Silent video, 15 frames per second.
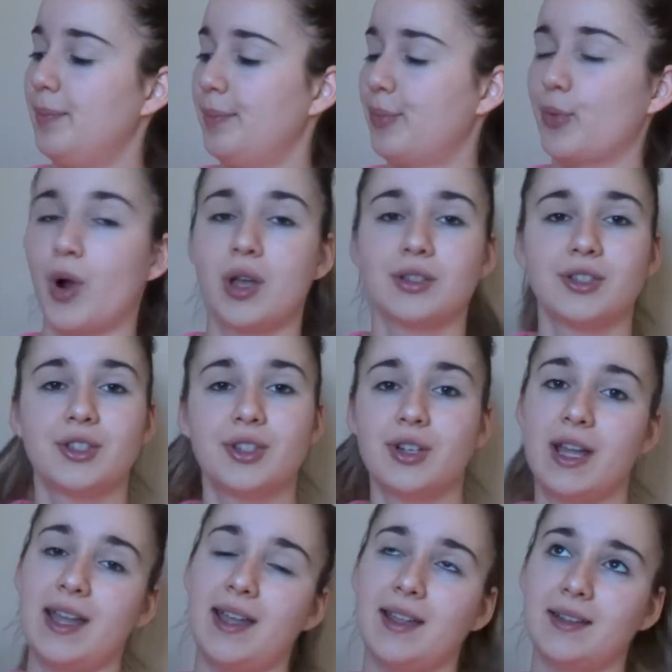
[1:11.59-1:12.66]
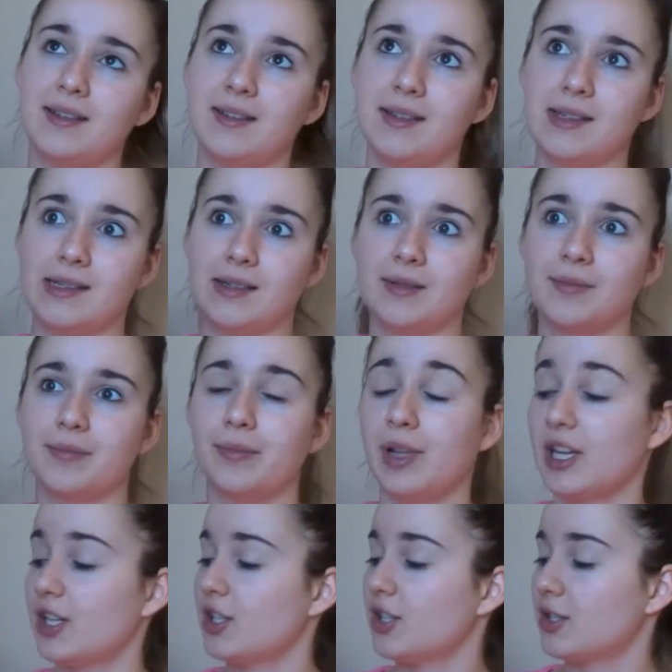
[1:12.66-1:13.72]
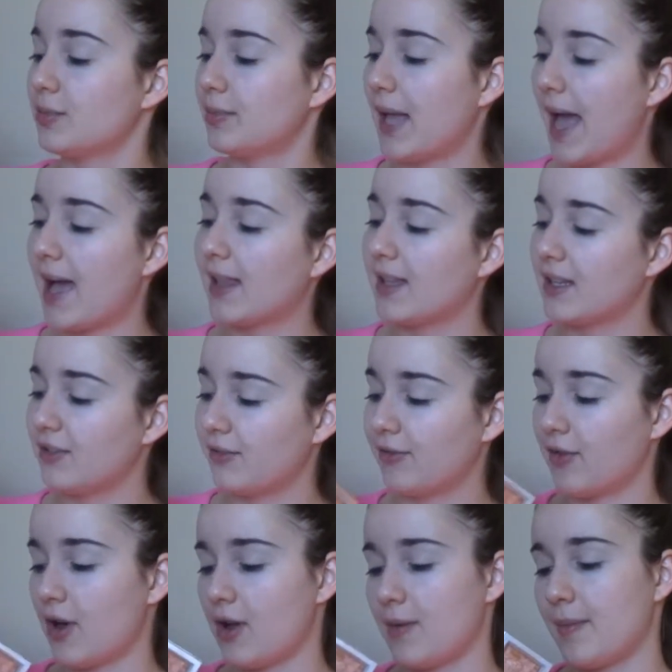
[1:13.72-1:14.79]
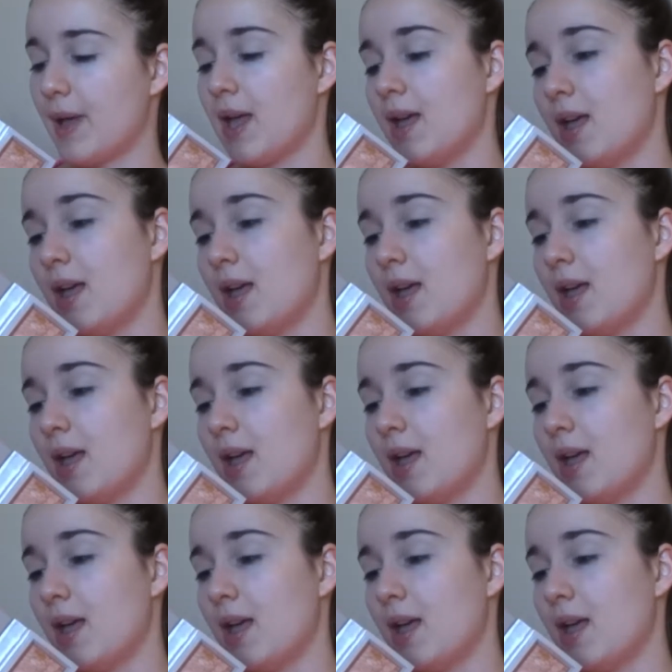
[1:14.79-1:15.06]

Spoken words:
bronzer and blush palette from